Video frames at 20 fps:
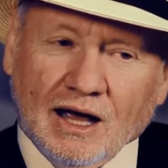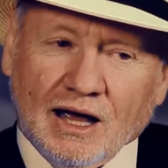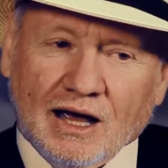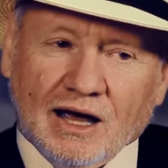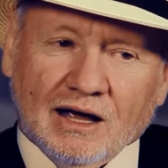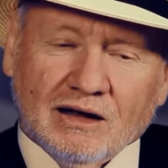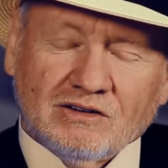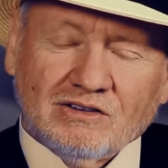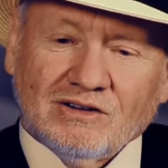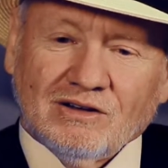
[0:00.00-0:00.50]

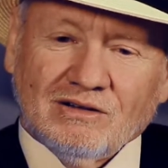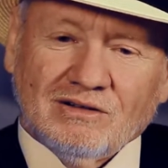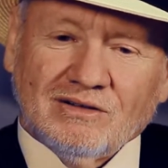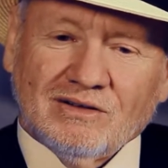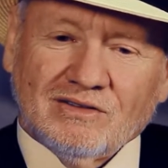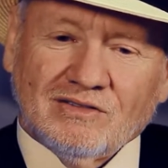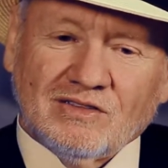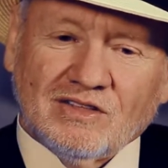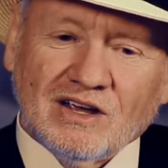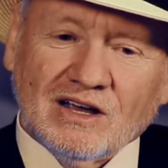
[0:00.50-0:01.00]
And
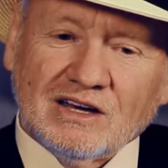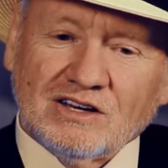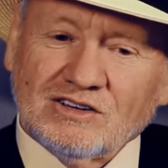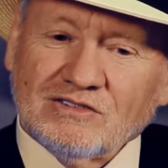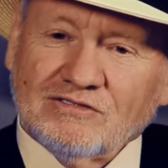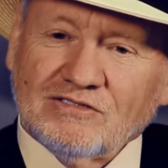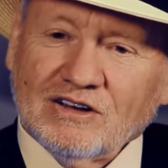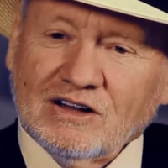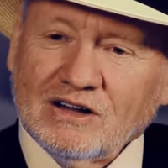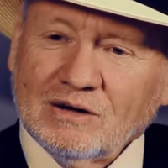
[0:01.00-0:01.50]
they
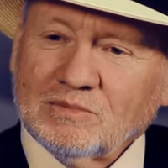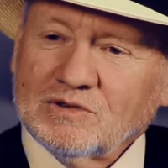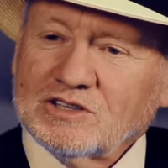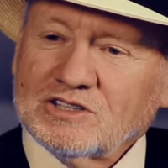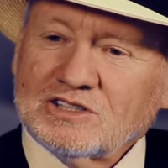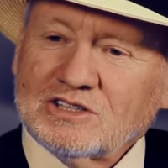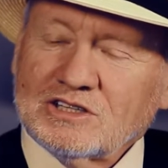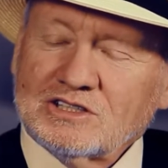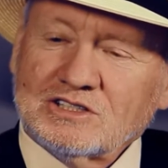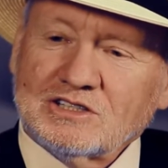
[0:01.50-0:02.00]
developed
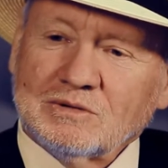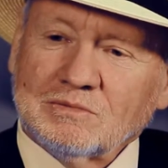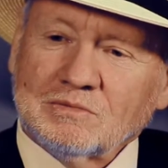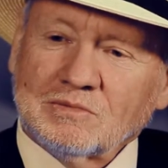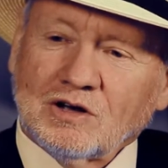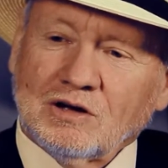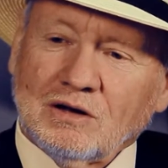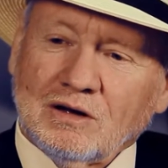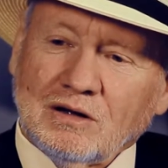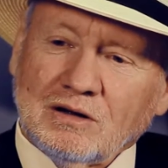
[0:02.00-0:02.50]
a
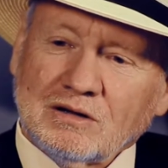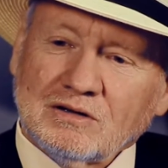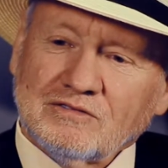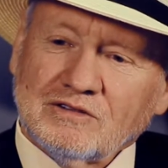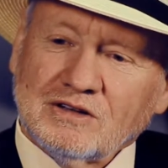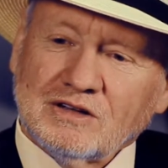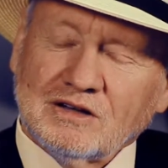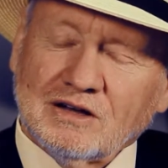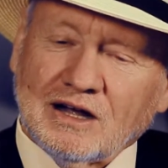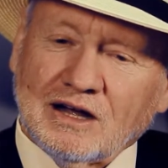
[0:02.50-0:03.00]
system
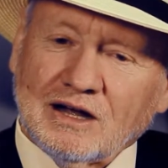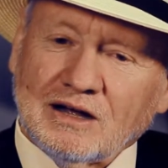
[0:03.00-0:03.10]
called